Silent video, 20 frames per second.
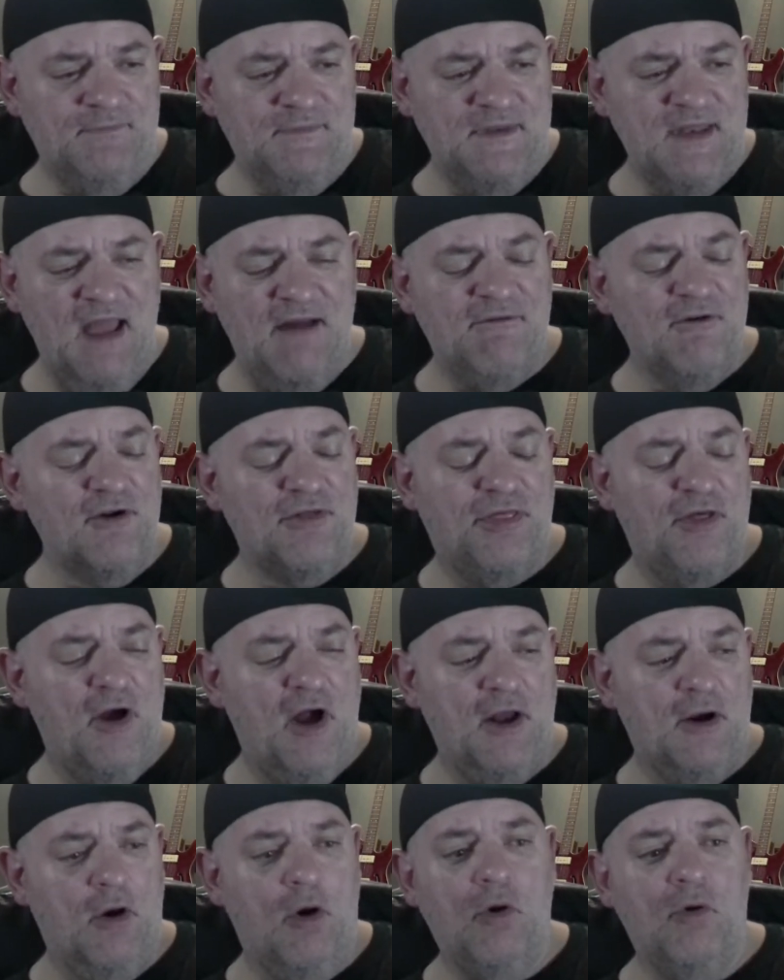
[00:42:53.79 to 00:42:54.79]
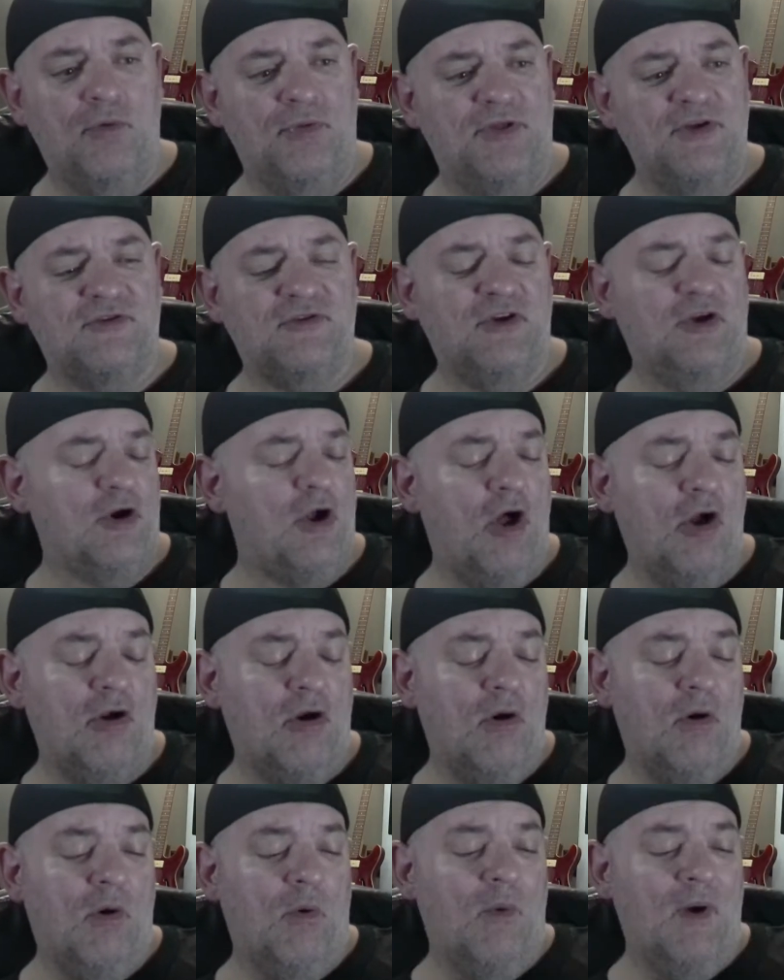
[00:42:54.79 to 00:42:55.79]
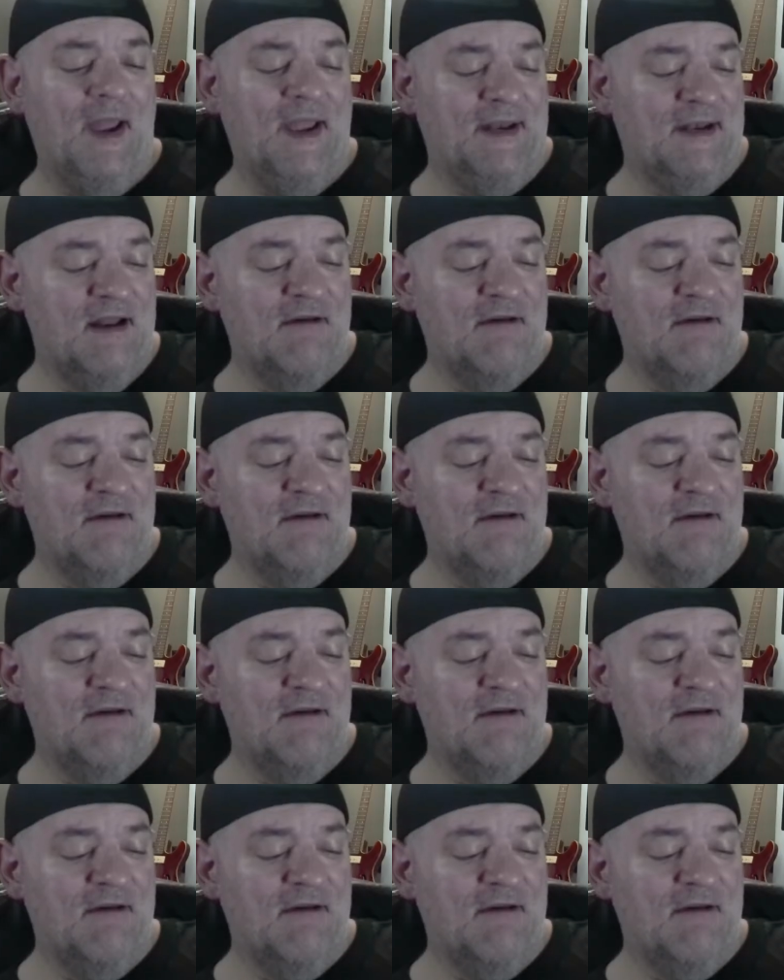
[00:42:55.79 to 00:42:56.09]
Never thought, this could all go away.